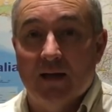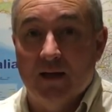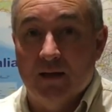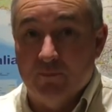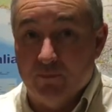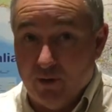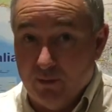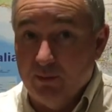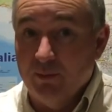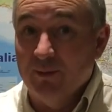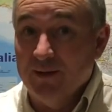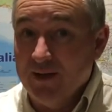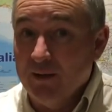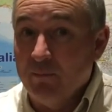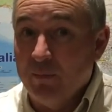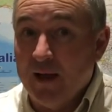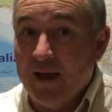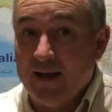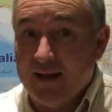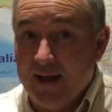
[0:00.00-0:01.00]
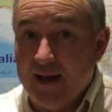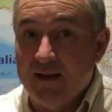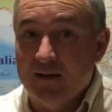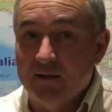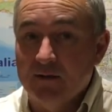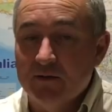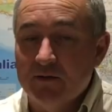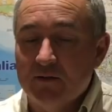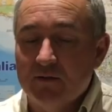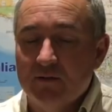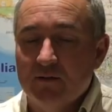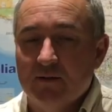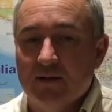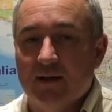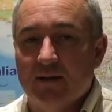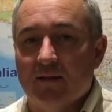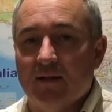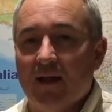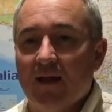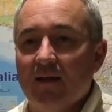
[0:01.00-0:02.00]
and probably a black Angus
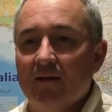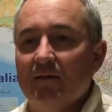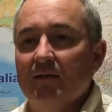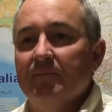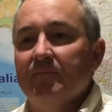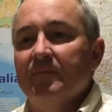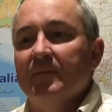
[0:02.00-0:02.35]
at that.